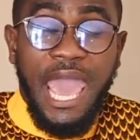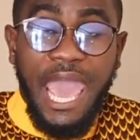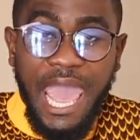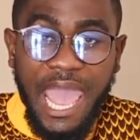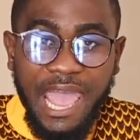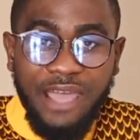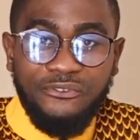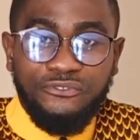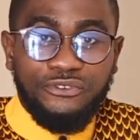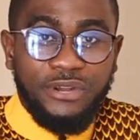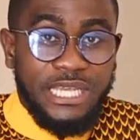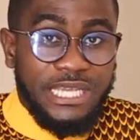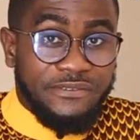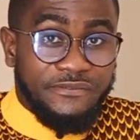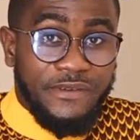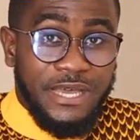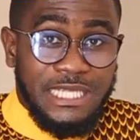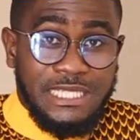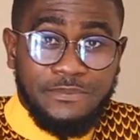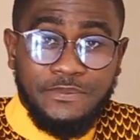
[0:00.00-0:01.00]
every
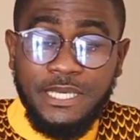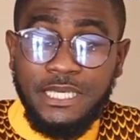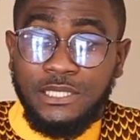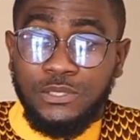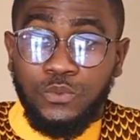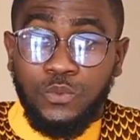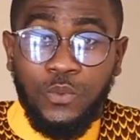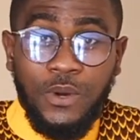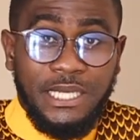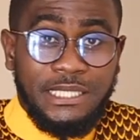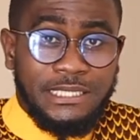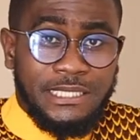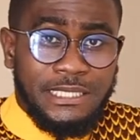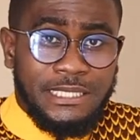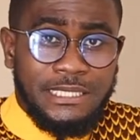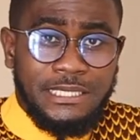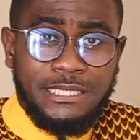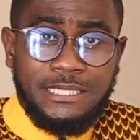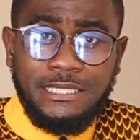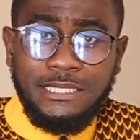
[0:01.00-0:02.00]
event, be it
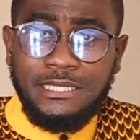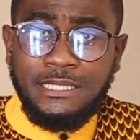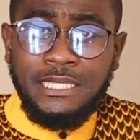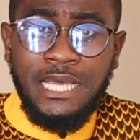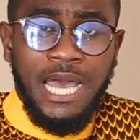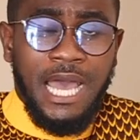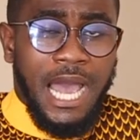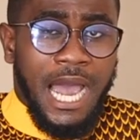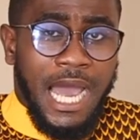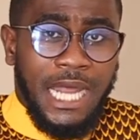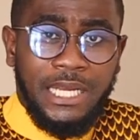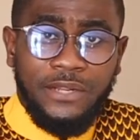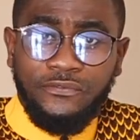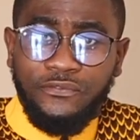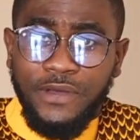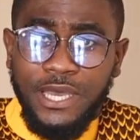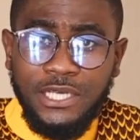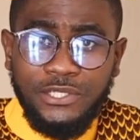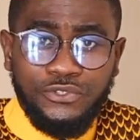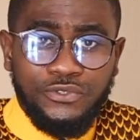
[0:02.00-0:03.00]
weddings,
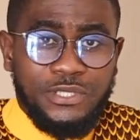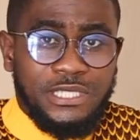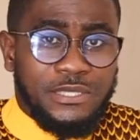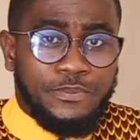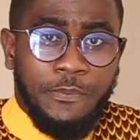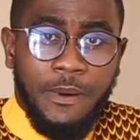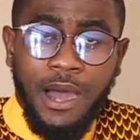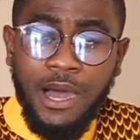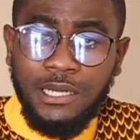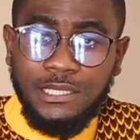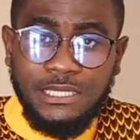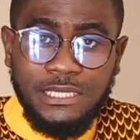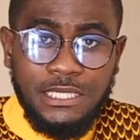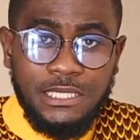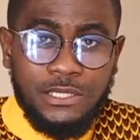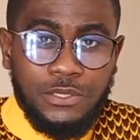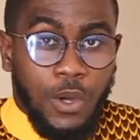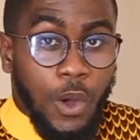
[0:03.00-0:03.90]
anniversaries, parties.